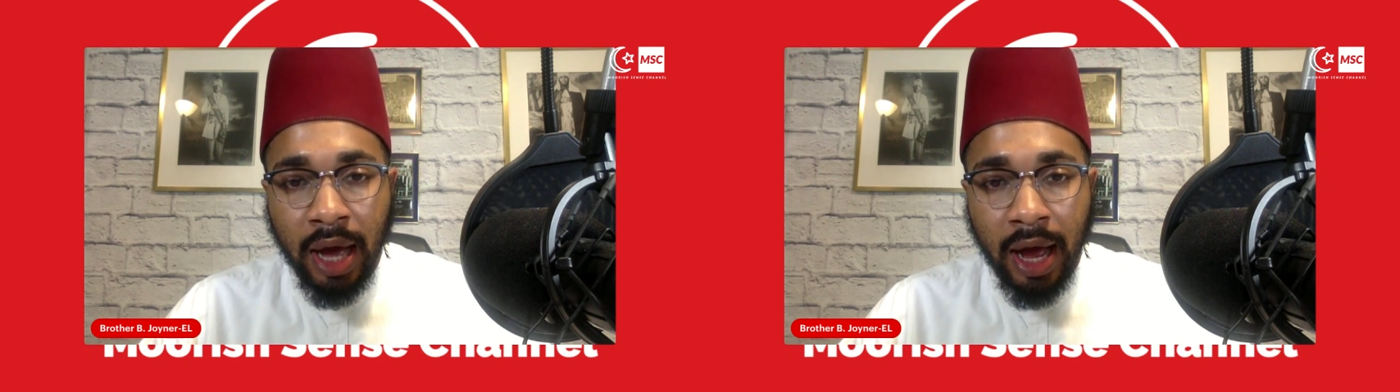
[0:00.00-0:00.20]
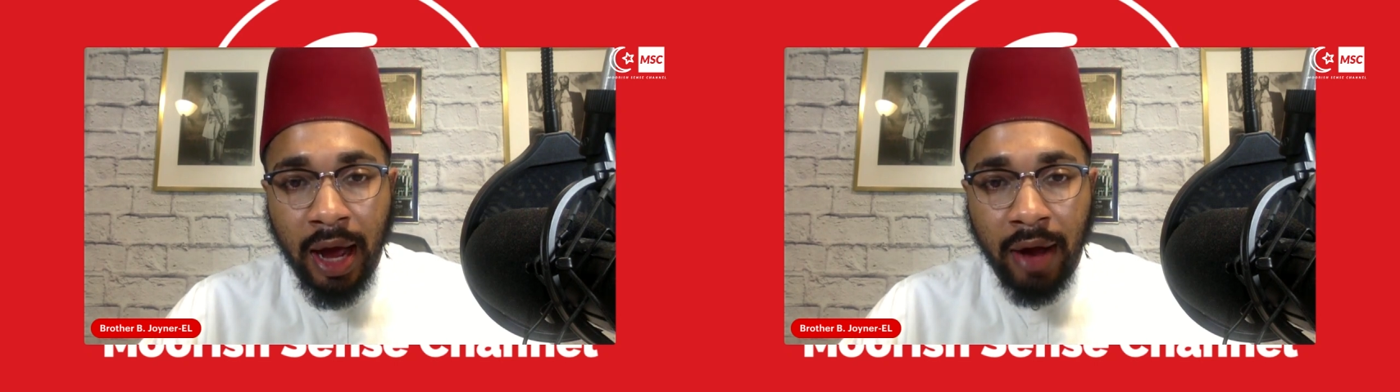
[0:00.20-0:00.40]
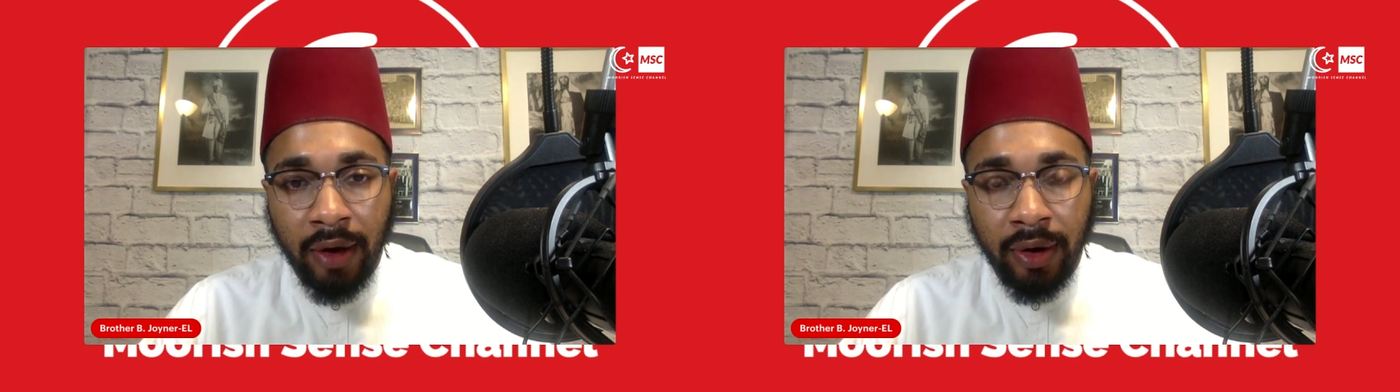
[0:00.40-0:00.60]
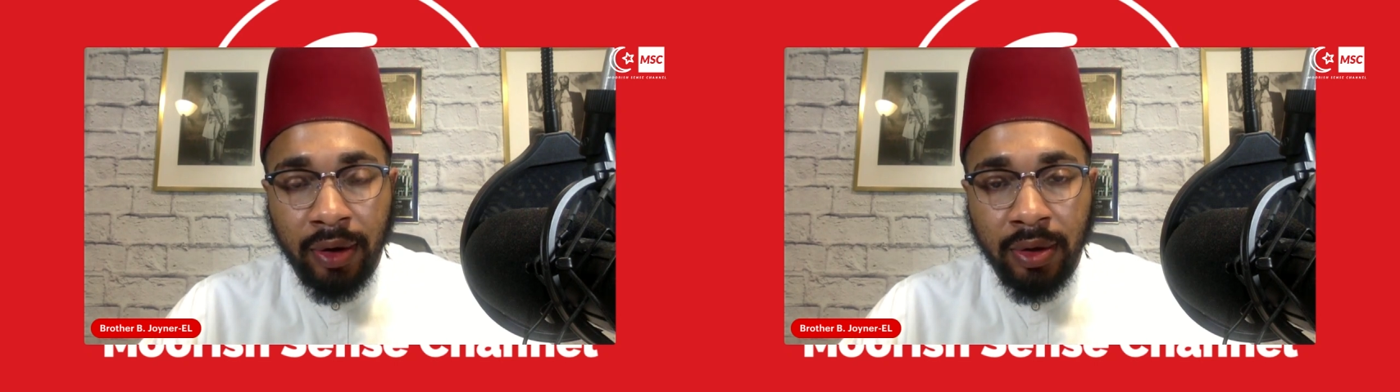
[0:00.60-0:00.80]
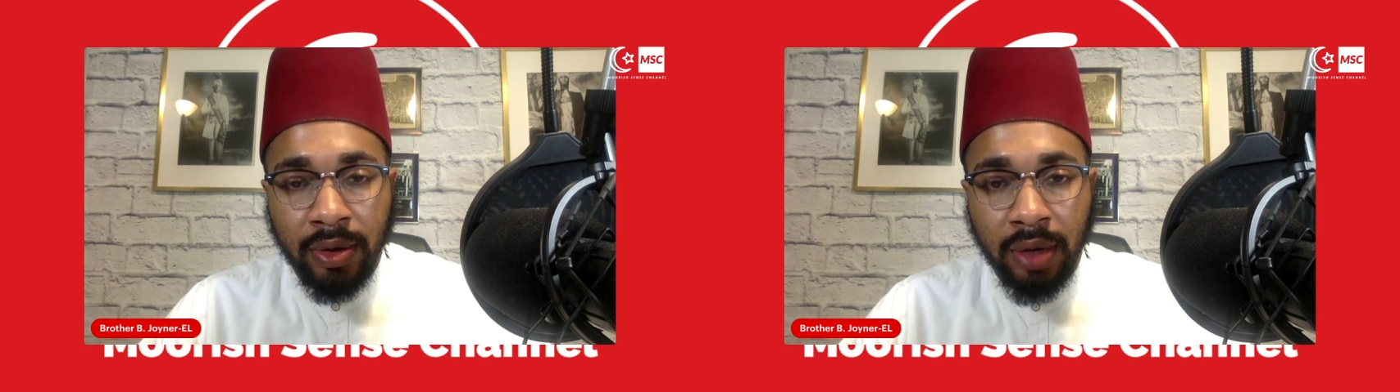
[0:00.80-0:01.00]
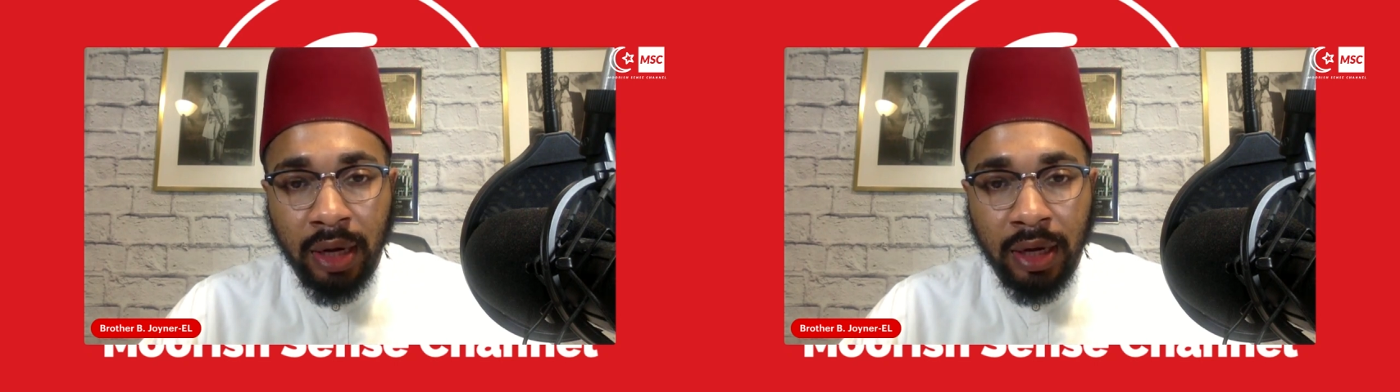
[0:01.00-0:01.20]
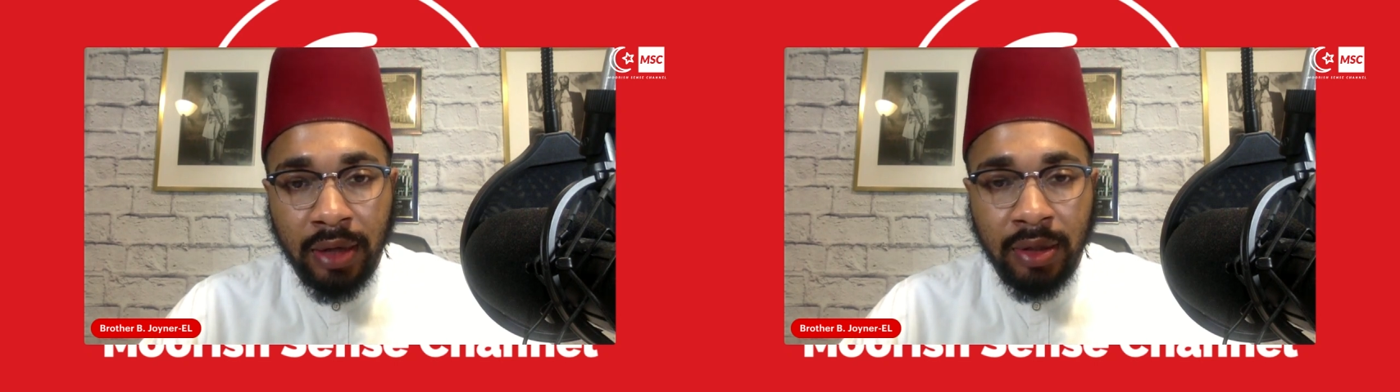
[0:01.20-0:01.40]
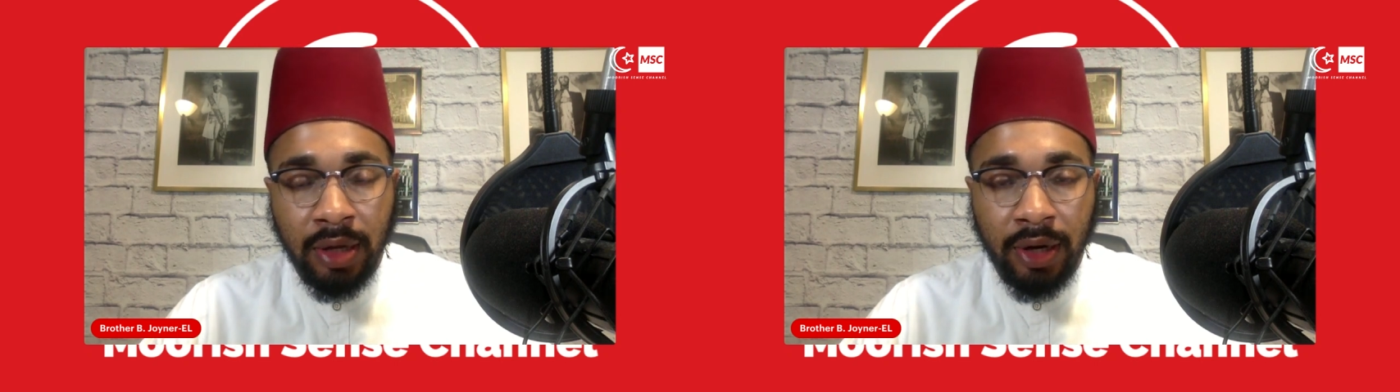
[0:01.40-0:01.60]
our
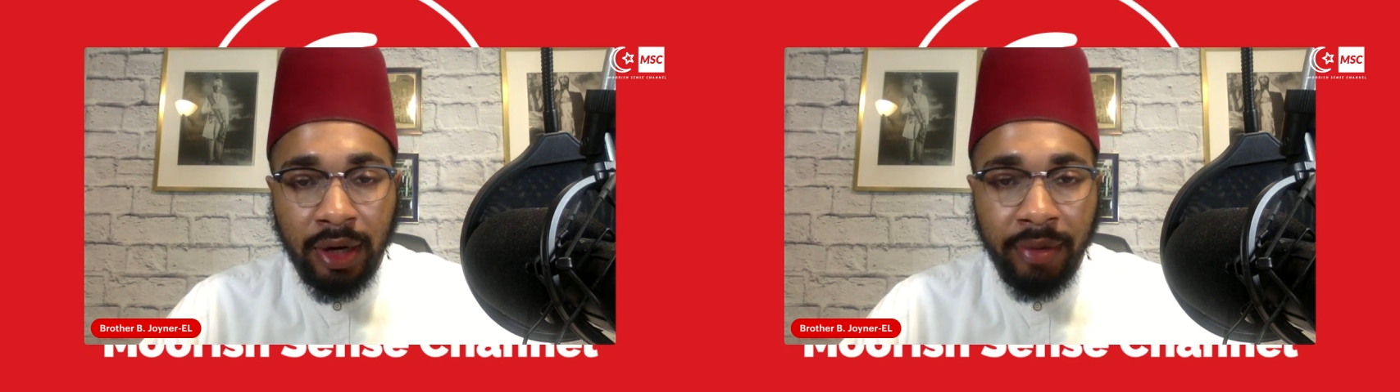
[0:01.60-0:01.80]
current